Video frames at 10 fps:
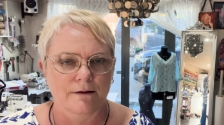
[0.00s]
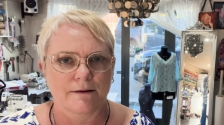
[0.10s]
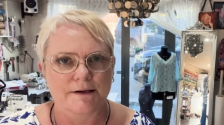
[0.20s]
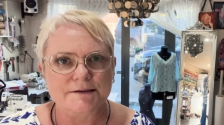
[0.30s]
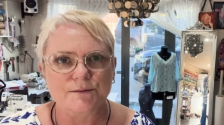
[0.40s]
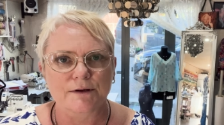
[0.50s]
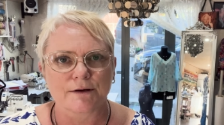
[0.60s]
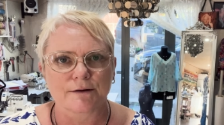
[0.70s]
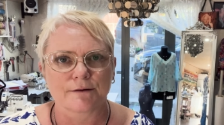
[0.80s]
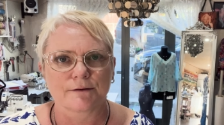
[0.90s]
There's
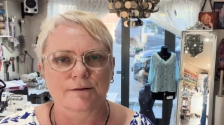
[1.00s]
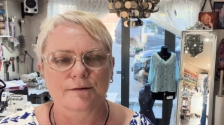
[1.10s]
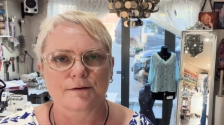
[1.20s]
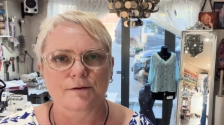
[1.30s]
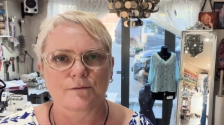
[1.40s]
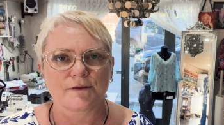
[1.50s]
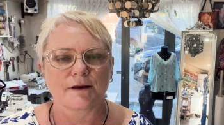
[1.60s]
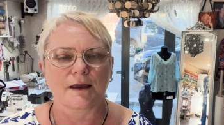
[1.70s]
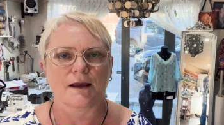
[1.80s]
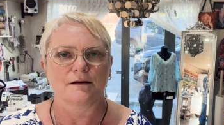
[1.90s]
Willow with the
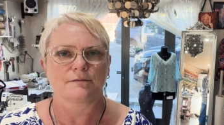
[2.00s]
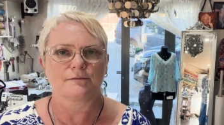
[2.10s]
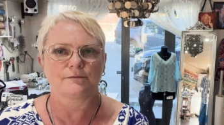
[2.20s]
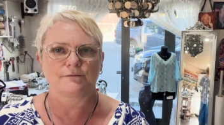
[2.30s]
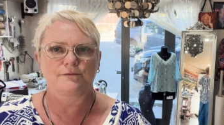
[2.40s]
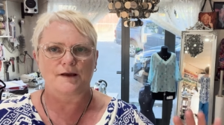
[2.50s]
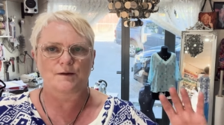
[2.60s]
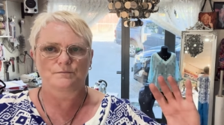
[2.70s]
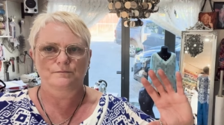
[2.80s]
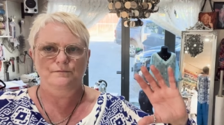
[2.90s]
cat
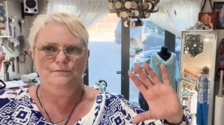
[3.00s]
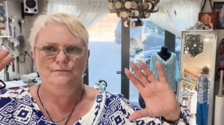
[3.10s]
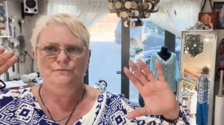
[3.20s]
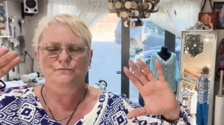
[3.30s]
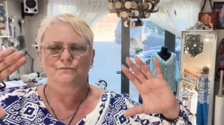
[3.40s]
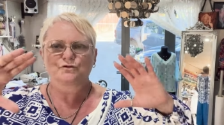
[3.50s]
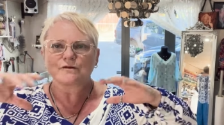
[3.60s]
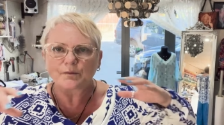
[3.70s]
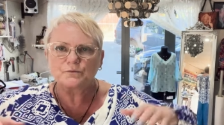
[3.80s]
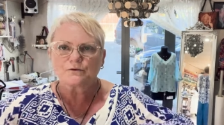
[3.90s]
flap
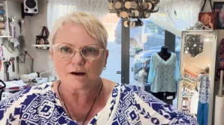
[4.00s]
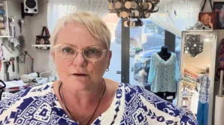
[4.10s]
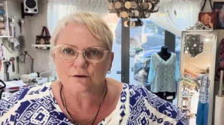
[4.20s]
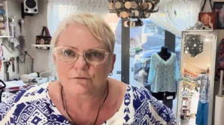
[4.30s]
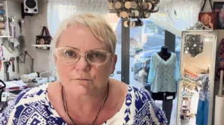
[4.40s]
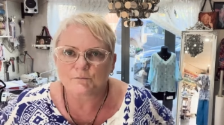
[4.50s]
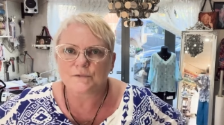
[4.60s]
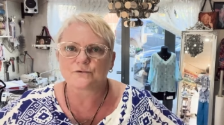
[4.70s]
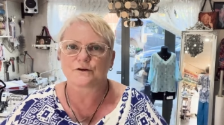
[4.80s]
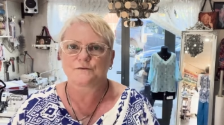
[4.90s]
wrapped around her
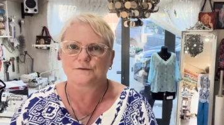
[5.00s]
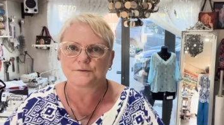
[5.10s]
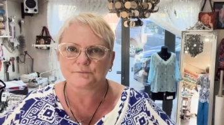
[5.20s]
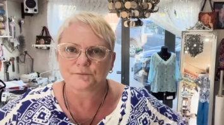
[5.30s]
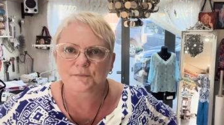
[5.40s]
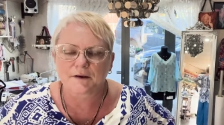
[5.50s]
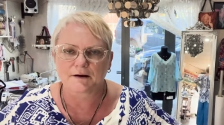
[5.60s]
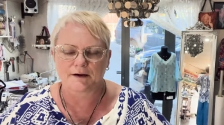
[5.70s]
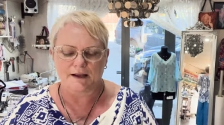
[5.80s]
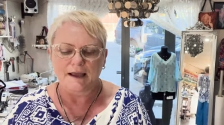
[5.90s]
midriff,
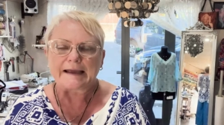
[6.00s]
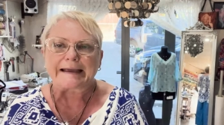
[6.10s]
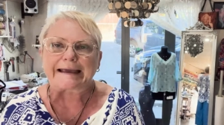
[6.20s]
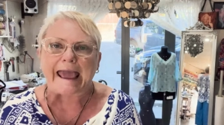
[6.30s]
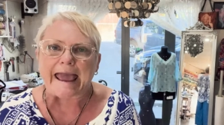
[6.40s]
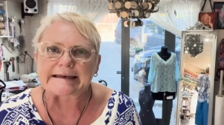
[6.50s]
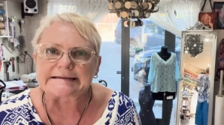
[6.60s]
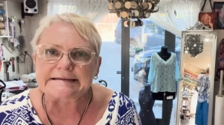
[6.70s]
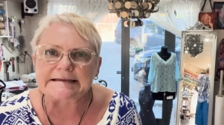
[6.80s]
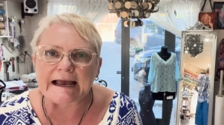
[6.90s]
right? Cat
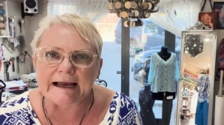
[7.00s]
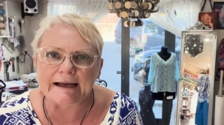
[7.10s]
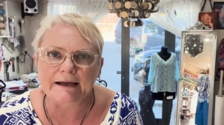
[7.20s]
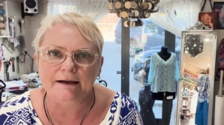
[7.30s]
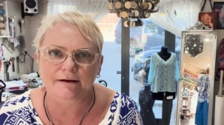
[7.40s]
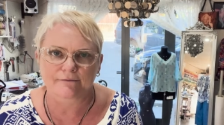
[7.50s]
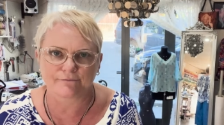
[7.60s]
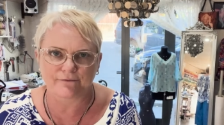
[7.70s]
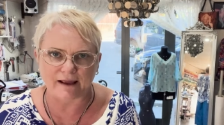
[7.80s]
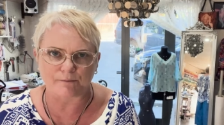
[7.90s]

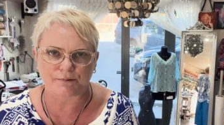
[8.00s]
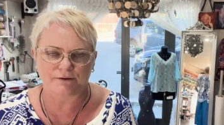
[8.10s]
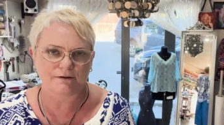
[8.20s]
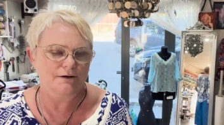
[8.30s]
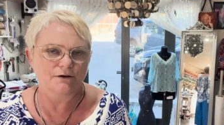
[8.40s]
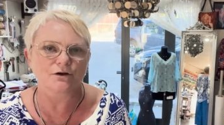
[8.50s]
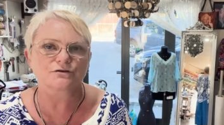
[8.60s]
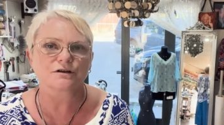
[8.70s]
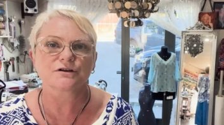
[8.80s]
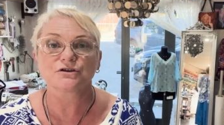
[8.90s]
flap,
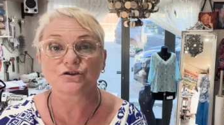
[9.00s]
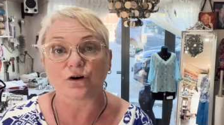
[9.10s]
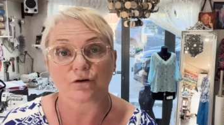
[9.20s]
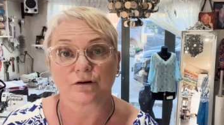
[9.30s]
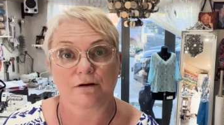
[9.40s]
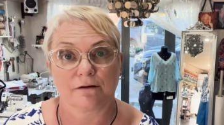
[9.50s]
not dog